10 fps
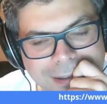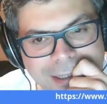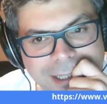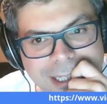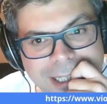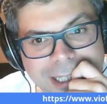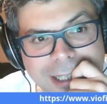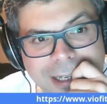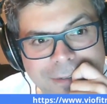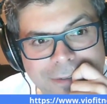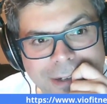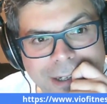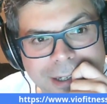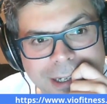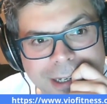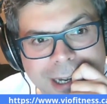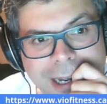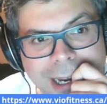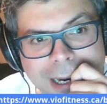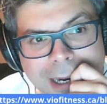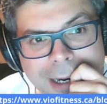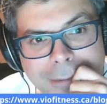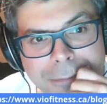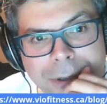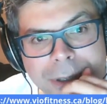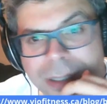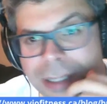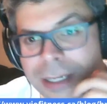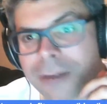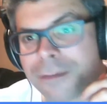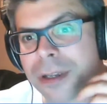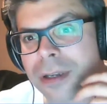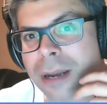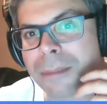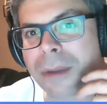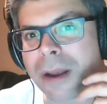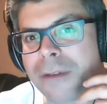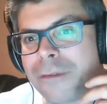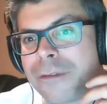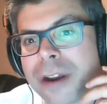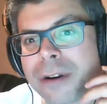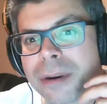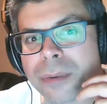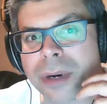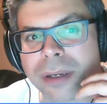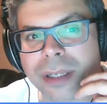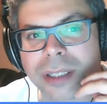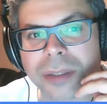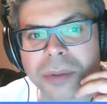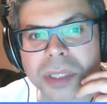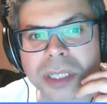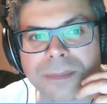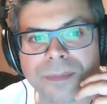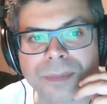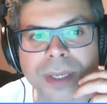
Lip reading: This is a tough one. Like, I personally never, I very rarely use it.